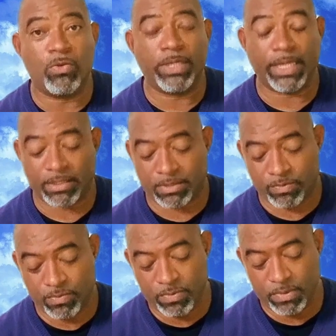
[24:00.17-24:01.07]
yes.
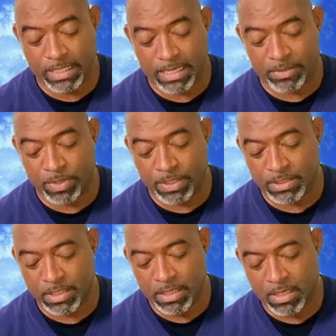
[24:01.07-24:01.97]
Ooh, the hard
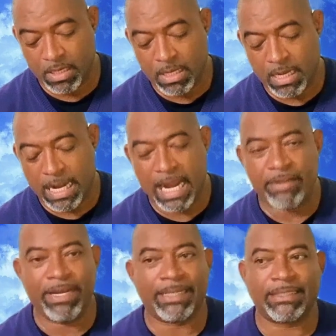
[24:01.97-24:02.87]
ones. I
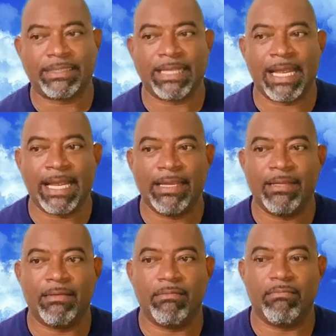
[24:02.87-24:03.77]

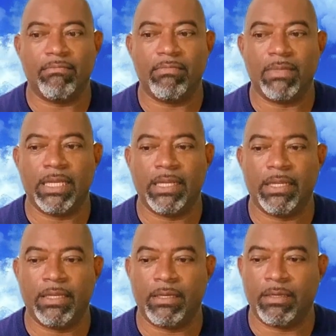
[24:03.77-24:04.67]
reassign
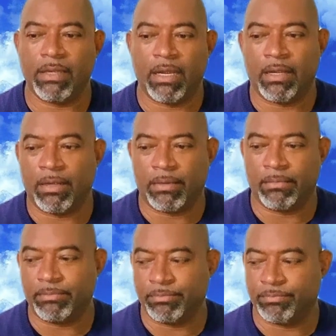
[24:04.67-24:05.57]
the
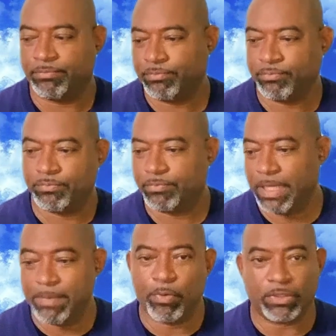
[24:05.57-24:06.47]

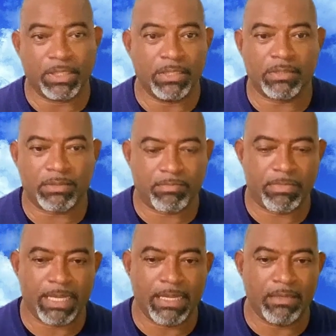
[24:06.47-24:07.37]
important
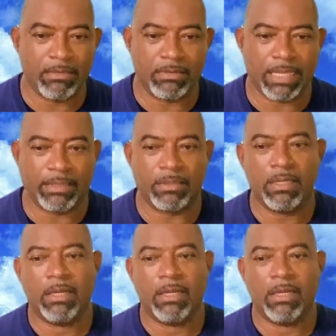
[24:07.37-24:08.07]
thing, like